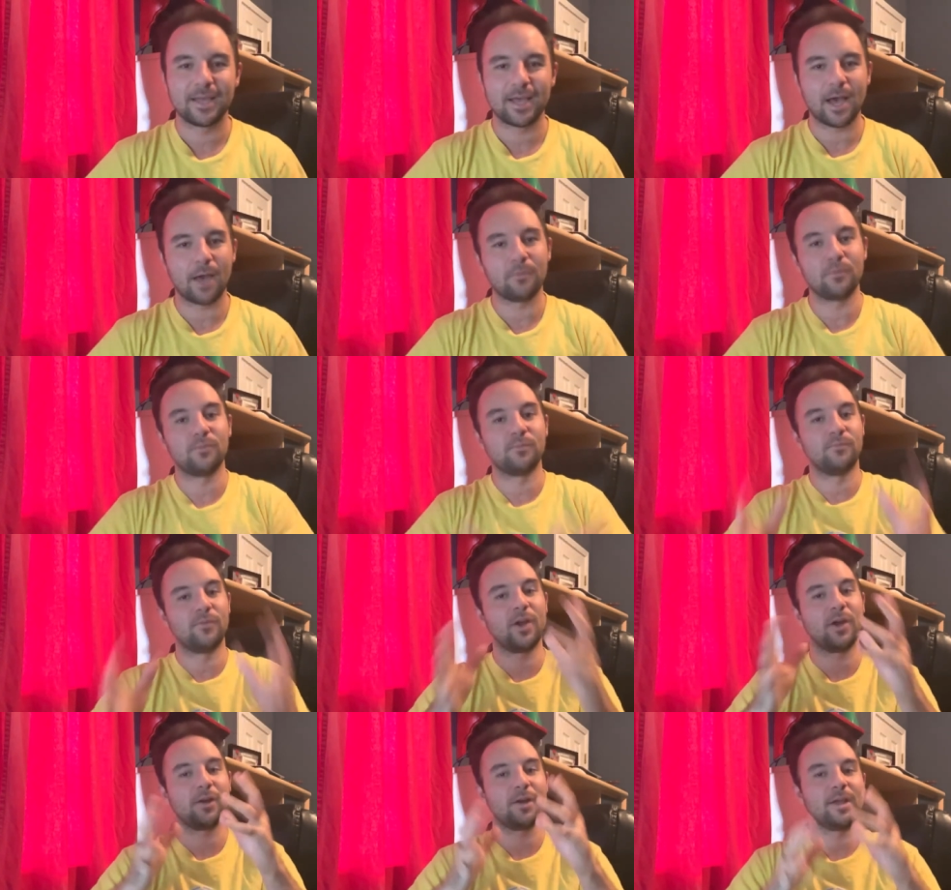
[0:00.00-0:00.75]
I would
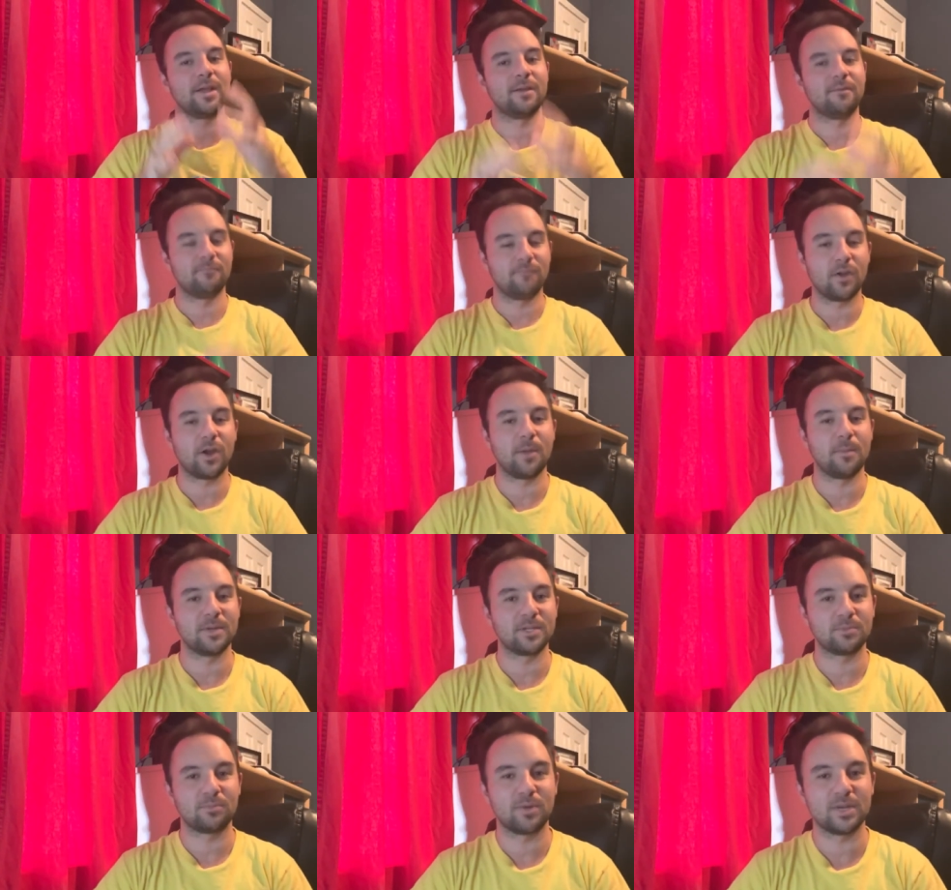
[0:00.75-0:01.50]
very, very
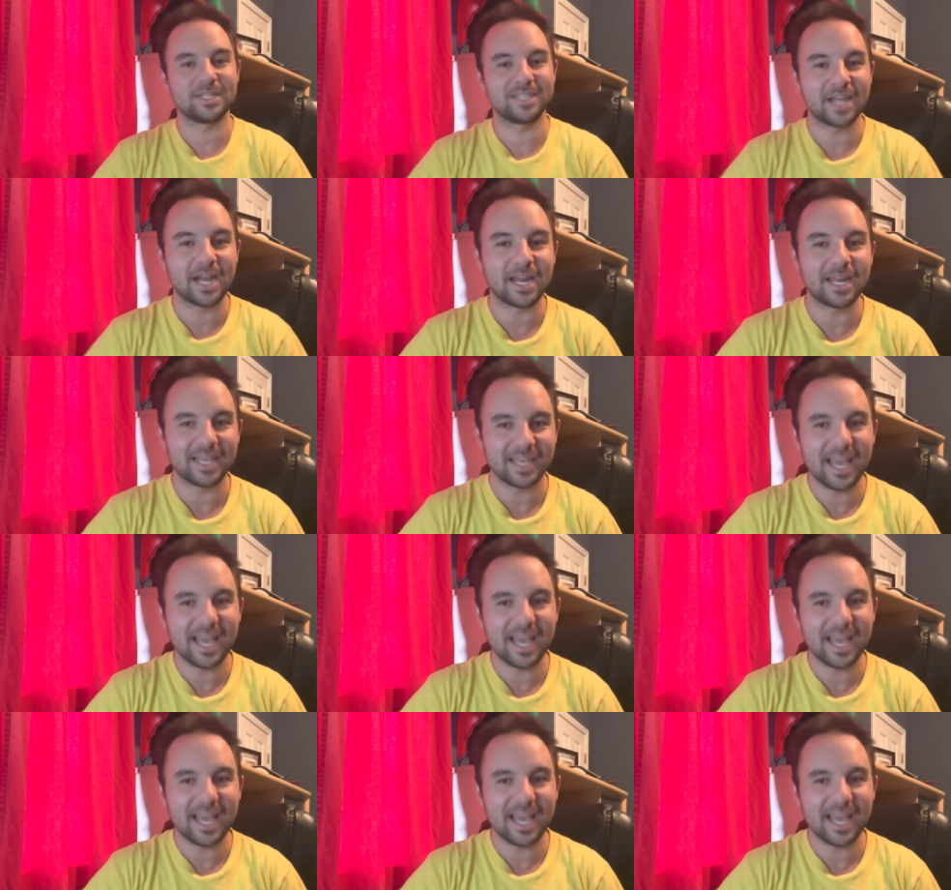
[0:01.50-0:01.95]
much appreciate it.